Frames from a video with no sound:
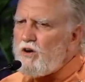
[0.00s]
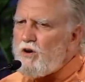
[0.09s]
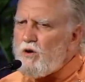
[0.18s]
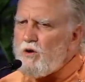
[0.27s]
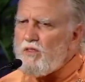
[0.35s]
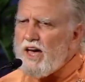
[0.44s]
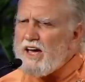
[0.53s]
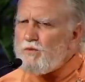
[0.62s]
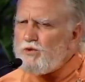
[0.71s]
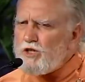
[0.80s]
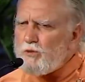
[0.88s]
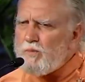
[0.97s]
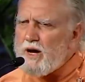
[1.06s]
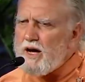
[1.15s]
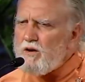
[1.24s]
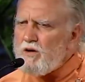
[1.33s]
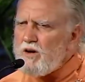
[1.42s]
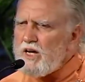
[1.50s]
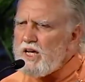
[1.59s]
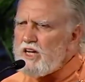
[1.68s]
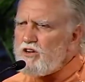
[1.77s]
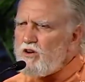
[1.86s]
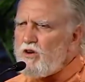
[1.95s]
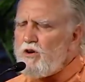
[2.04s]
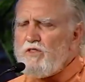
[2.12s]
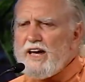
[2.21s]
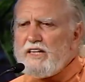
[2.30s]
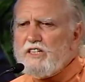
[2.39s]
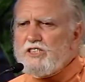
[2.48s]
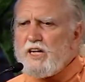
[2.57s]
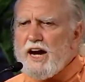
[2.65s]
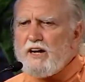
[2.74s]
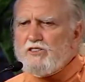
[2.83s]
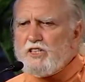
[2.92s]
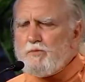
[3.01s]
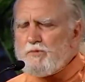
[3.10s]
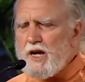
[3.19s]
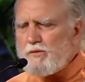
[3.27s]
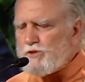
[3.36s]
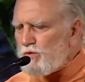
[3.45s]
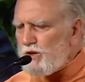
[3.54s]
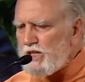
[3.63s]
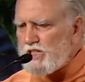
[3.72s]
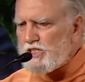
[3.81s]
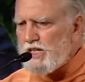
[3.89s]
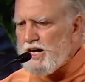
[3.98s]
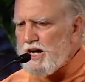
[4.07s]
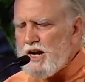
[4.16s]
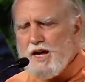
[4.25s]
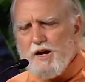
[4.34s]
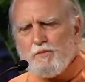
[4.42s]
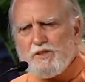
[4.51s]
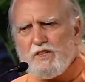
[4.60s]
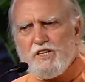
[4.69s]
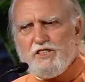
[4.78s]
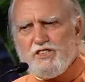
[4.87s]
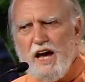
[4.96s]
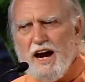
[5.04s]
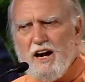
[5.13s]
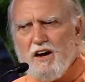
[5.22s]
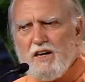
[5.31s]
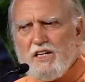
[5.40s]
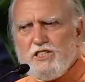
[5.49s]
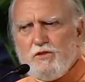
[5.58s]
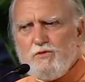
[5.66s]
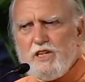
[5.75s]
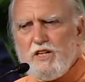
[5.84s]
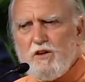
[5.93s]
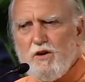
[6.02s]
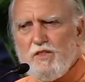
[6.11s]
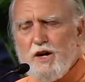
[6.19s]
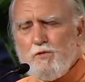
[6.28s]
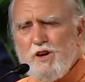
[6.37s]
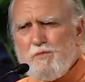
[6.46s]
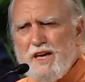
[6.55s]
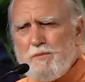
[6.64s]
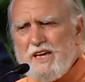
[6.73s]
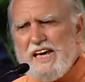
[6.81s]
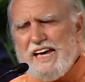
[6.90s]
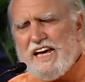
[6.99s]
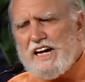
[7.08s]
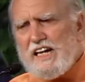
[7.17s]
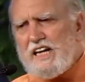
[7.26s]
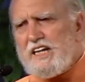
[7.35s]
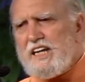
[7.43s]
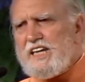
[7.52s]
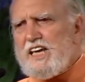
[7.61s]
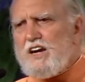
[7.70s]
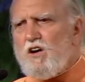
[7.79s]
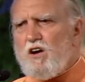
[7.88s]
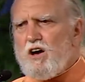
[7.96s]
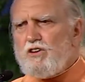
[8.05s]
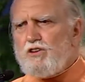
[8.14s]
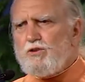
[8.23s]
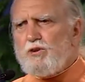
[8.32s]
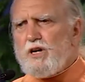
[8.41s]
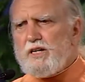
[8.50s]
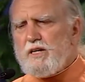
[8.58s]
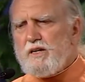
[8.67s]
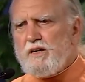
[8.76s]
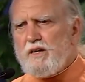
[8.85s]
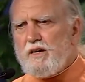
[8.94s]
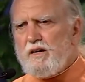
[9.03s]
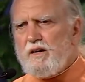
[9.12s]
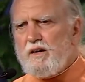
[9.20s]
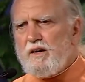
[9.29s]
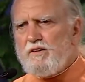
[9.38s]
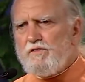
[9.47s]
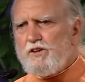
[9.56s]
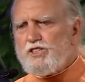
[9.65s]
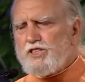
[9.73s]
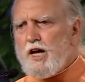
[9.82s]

all that willpower and all that desire. Sometimes the will is there, but the desire isn't really all there. We may be clinging on to it for